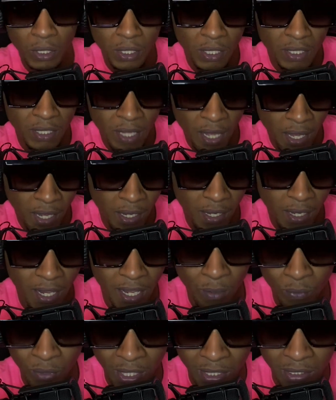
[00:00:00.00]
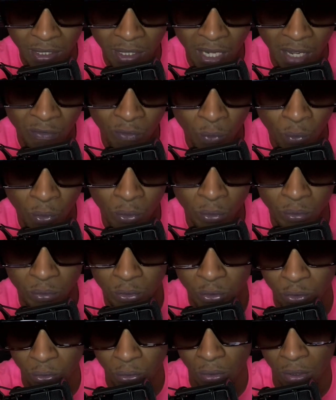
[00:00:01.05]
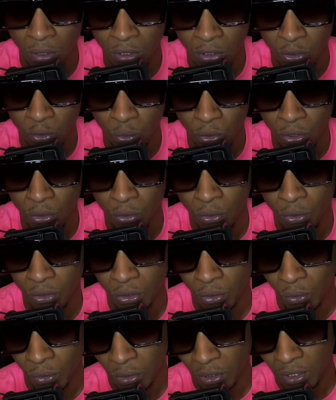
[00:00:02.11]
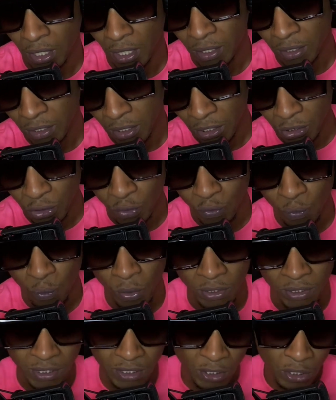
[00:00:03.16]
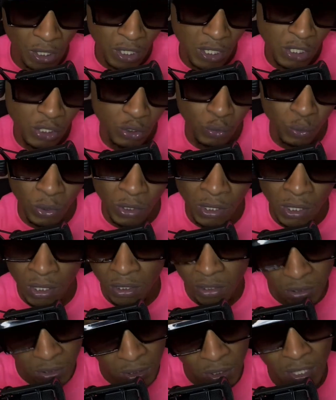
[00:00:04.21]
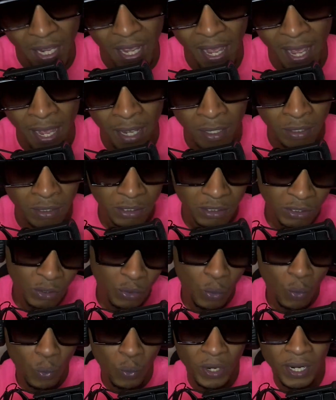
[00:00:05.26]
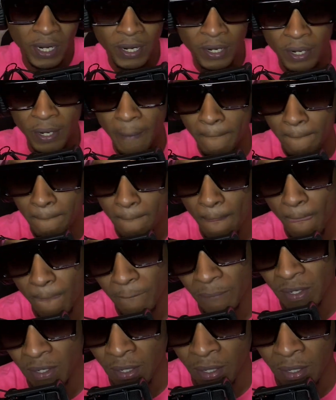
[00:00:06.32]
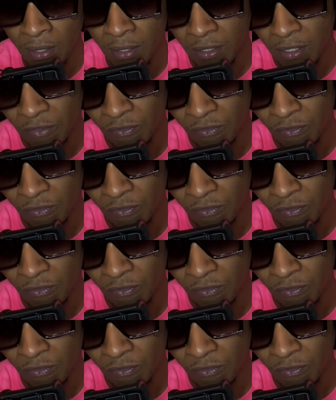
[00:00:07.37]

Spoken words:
yeah, and we got the LAVAA WORLD Twitter on. Lavaa Man. So you want to tweet us, add us, we there. You dug?